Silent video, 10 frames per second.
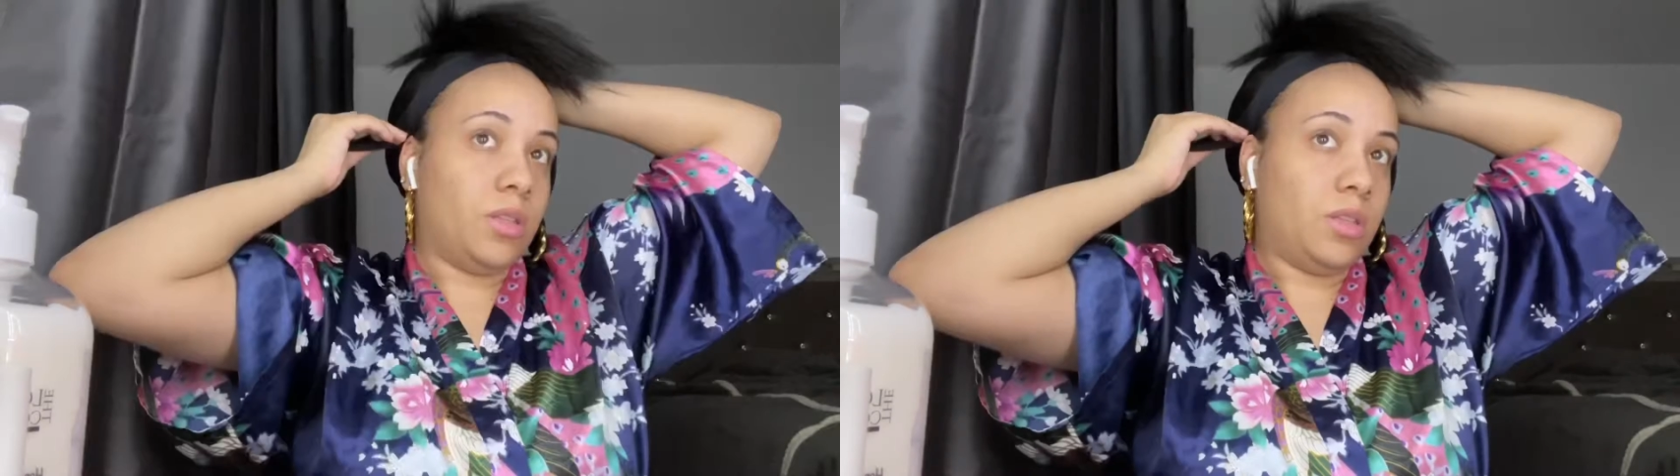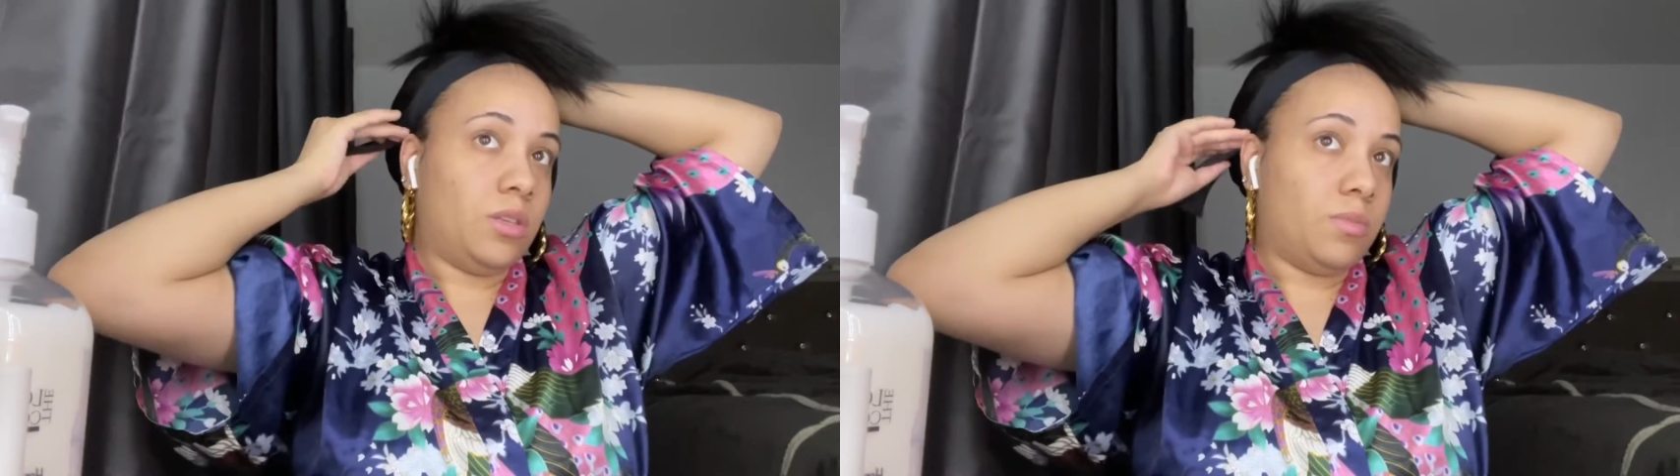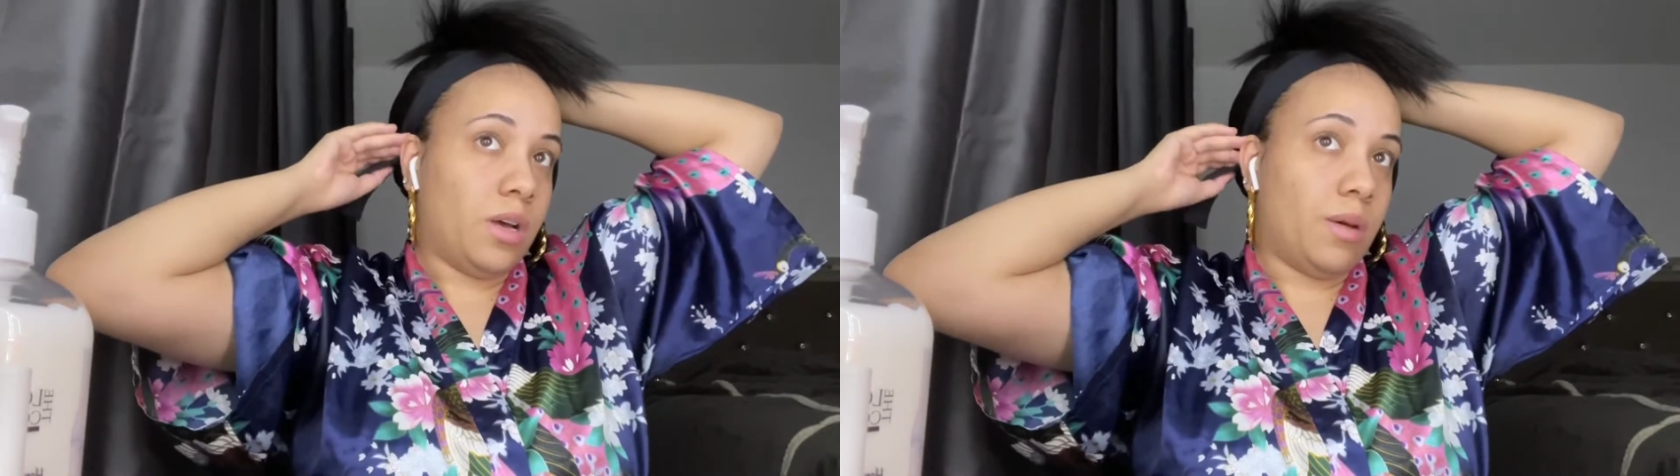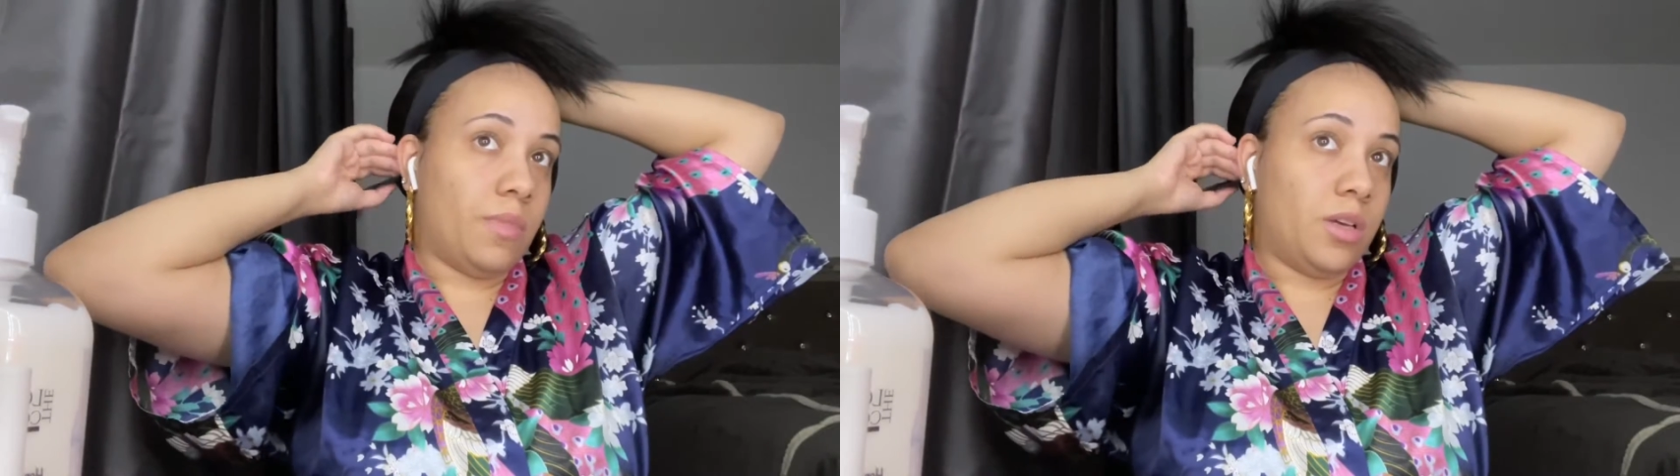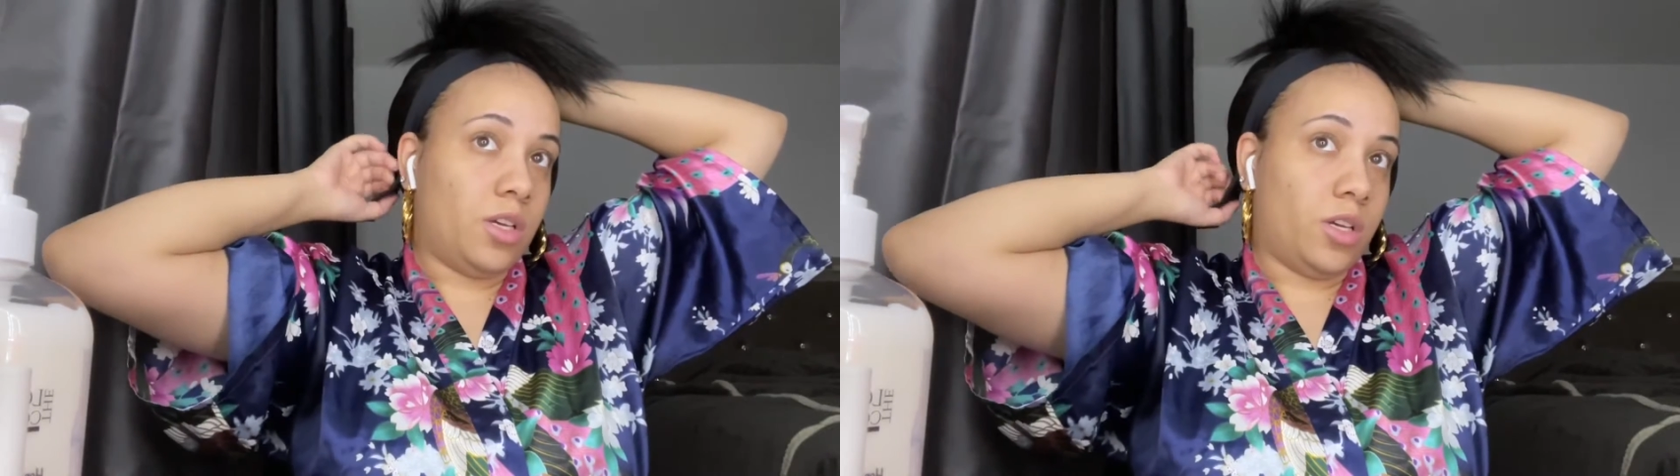These behind
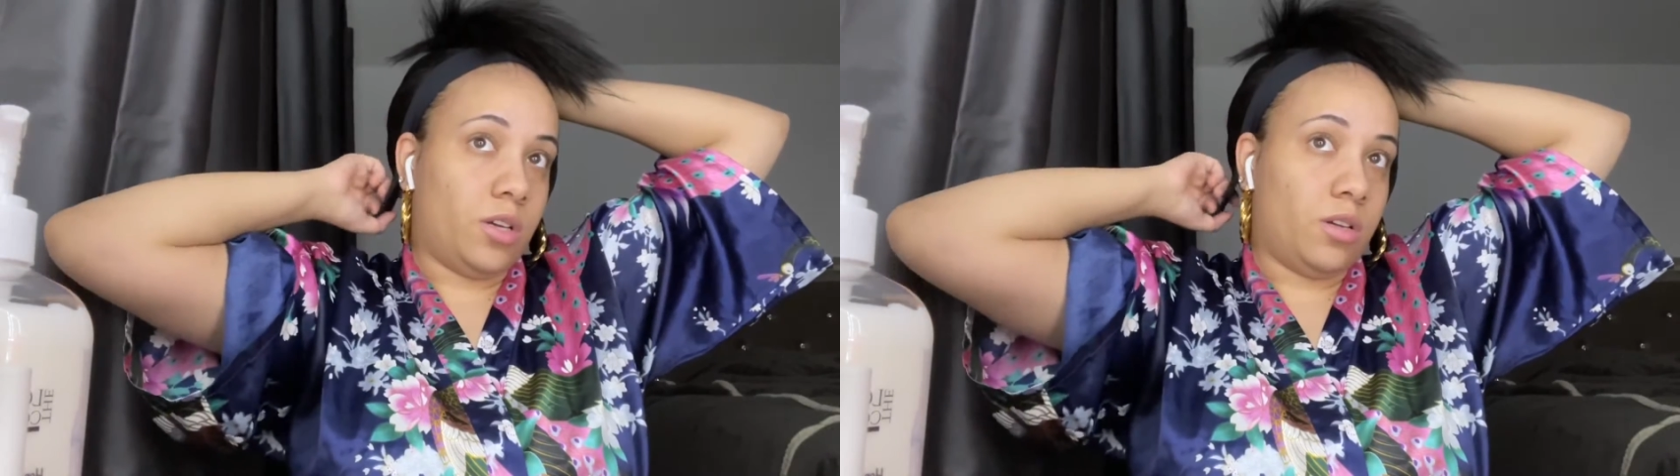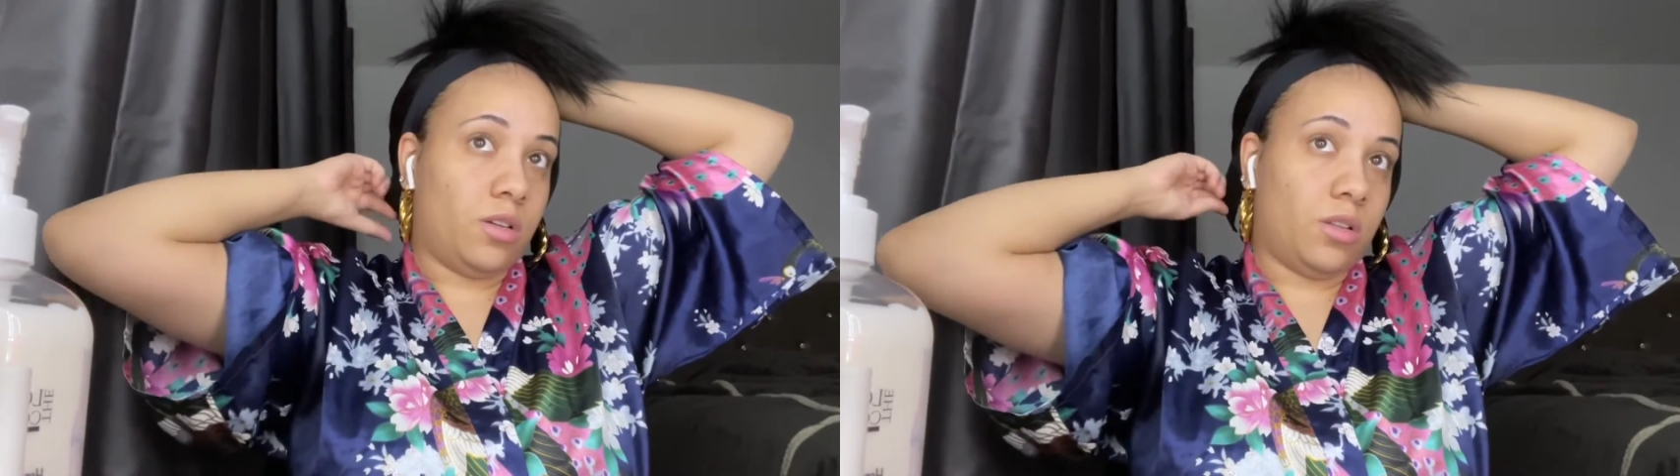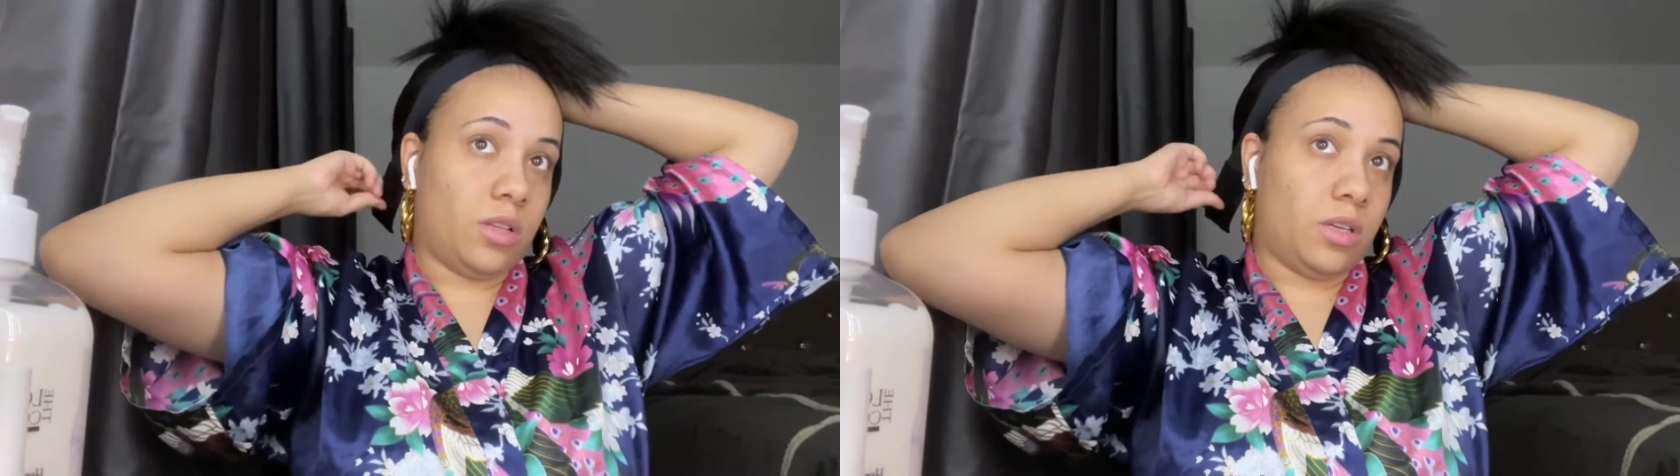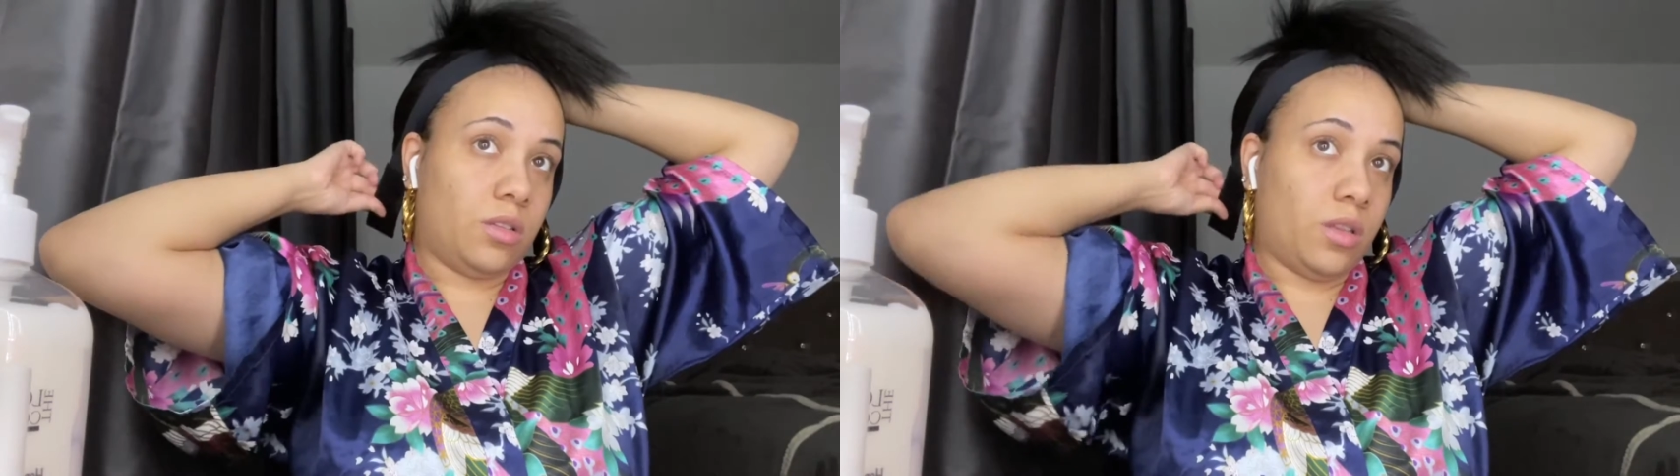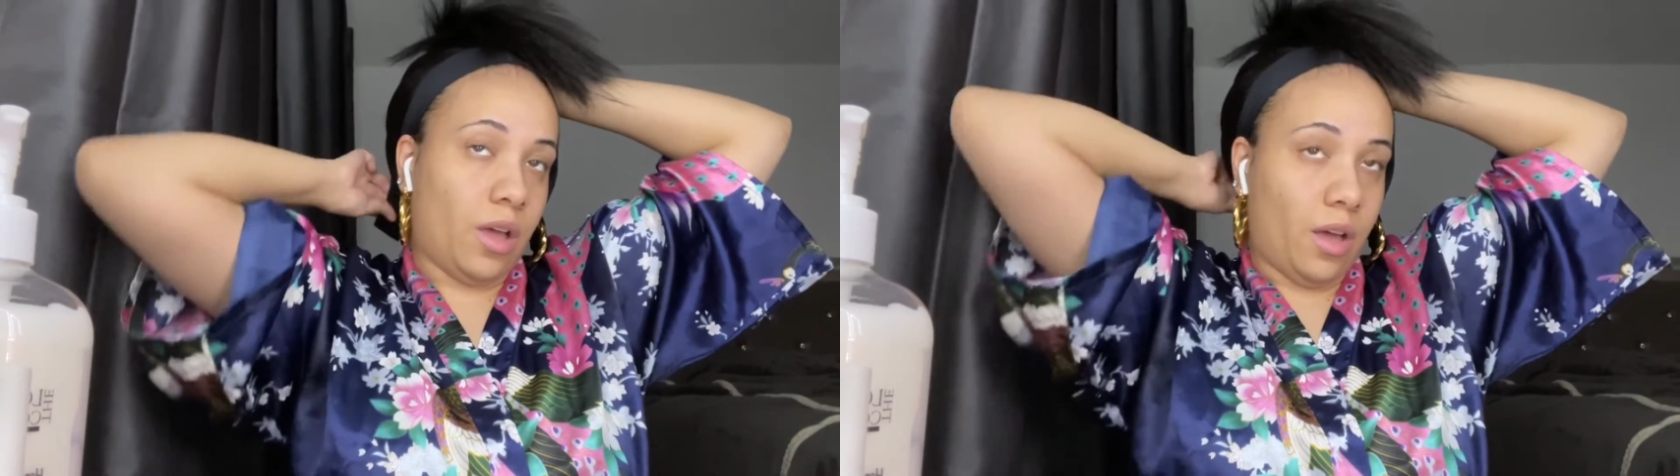my ear like
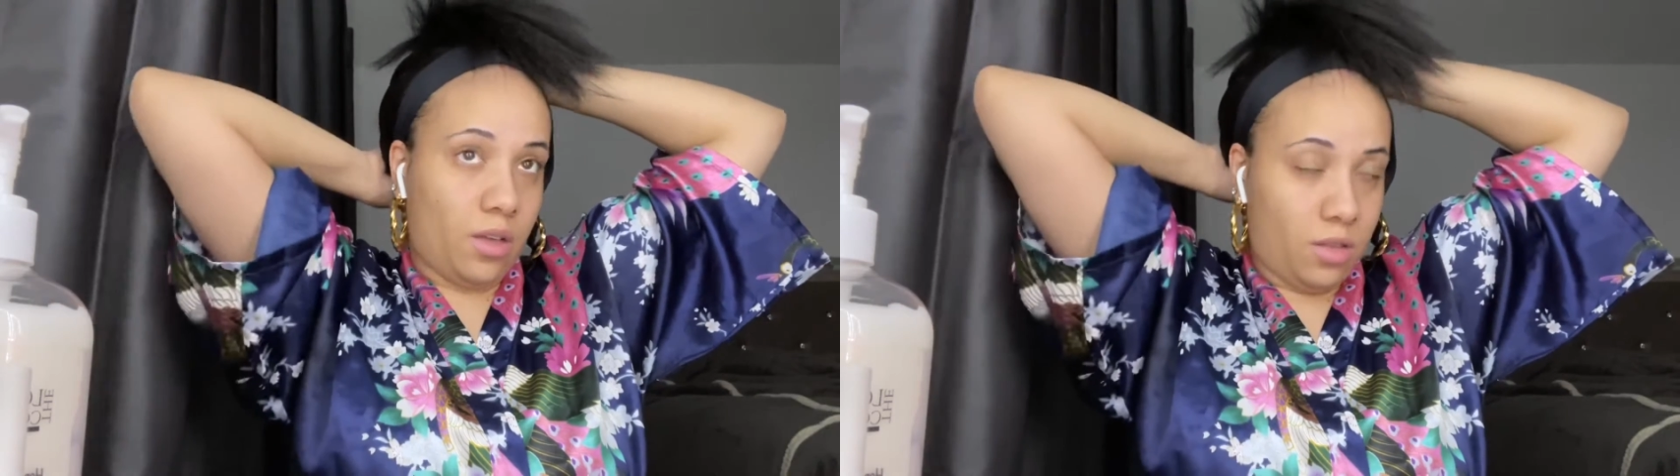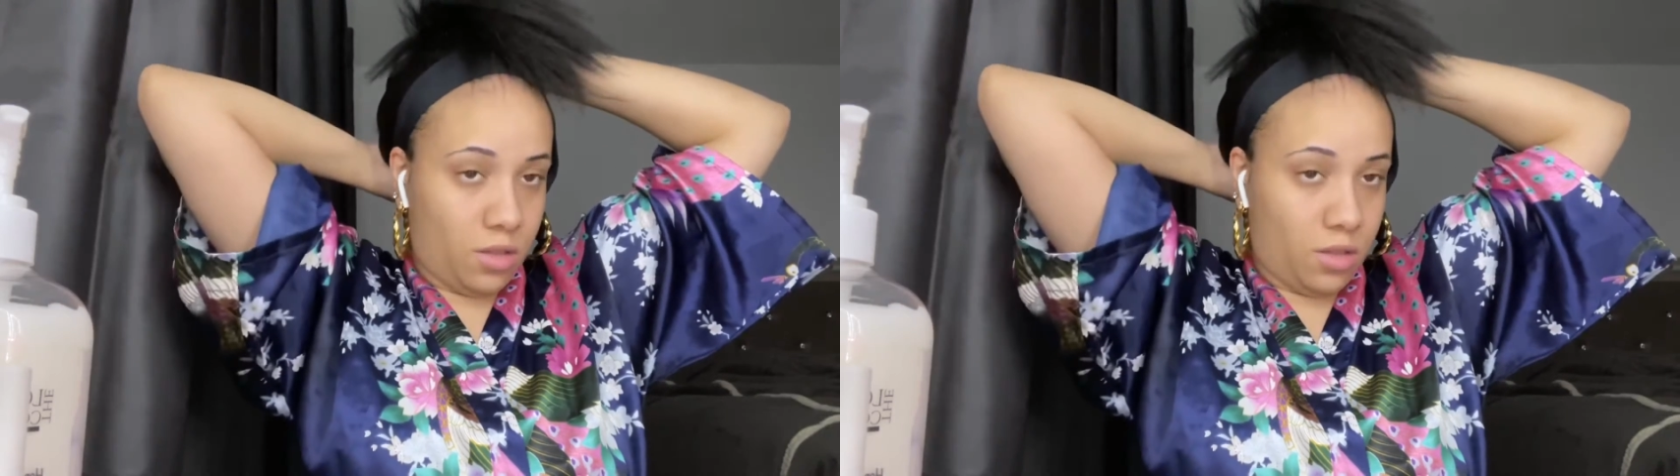that.